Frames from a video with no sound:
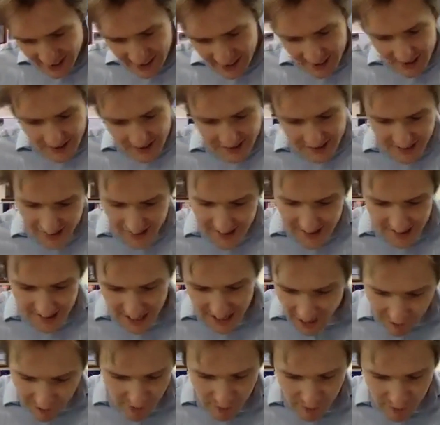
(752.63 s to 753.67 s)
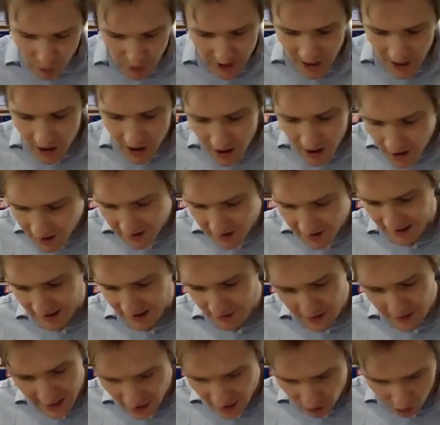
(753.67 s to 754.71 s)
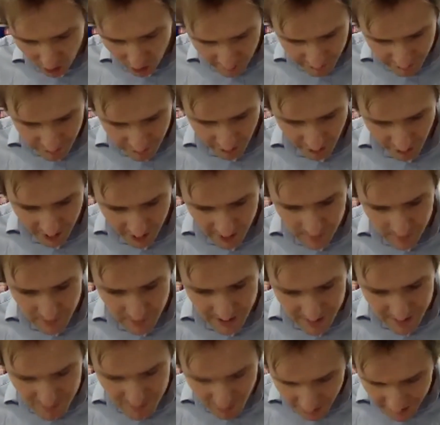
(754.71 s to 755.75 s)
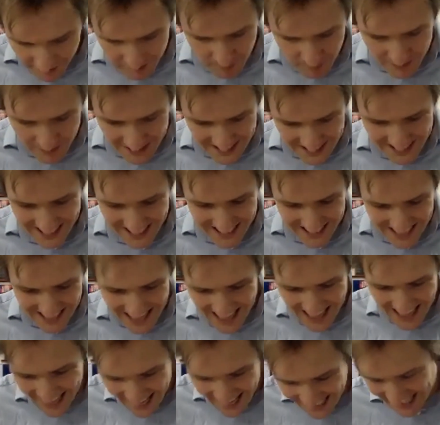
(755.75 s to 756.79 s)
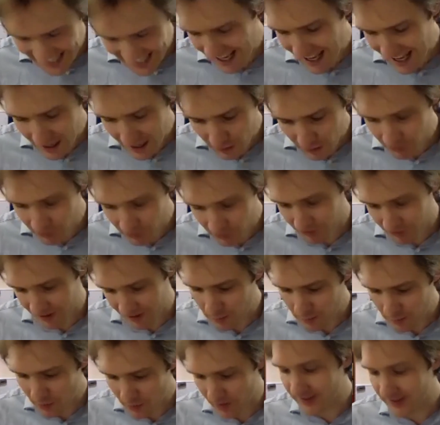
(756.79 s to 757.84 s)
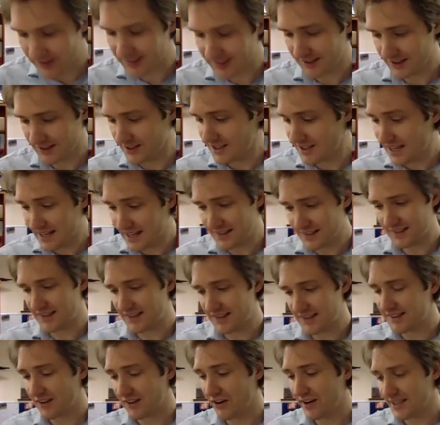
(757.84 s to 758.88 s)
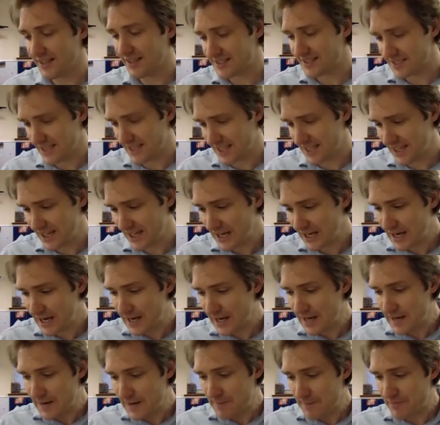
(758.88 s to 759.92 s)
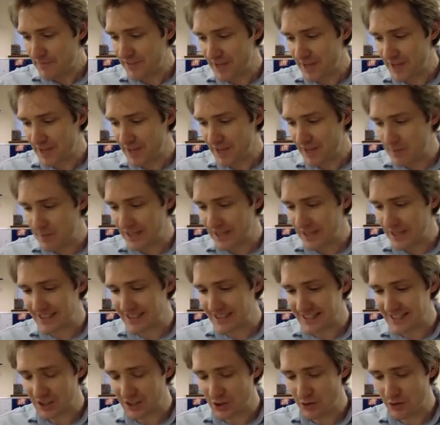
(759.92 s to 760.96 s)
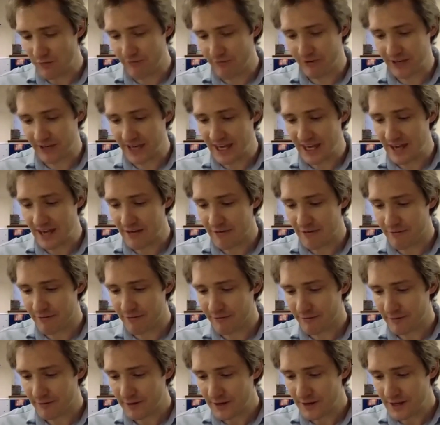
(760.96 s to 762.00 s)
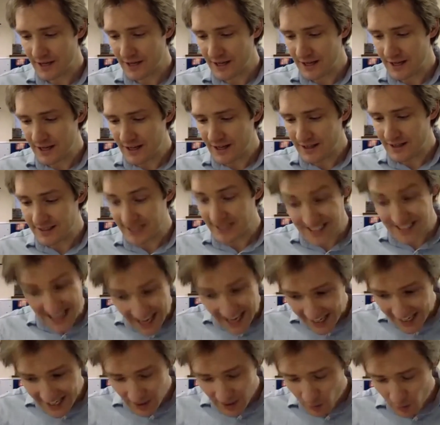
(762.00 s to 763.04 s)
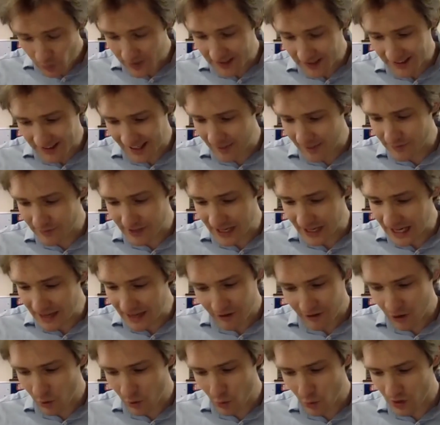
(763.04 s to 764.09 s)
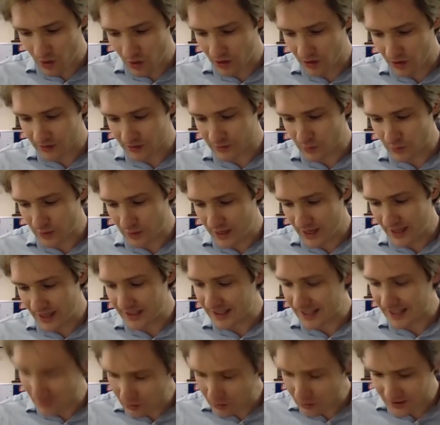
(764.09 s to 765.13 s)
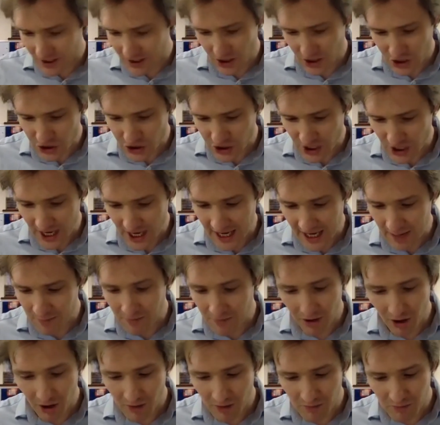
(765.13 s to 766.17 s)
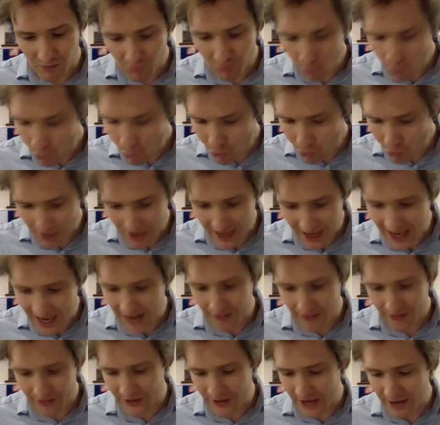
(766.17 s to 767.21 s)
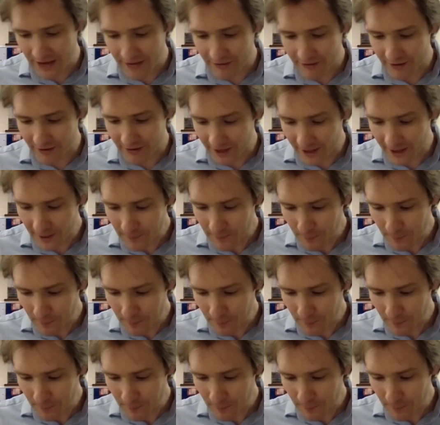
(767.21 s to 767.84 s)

since everybody errs in their lifetime, there must be in any healthy person and society the ability to forgive. Today, we seem to live in a world where guilt and shame are more at hand than ever,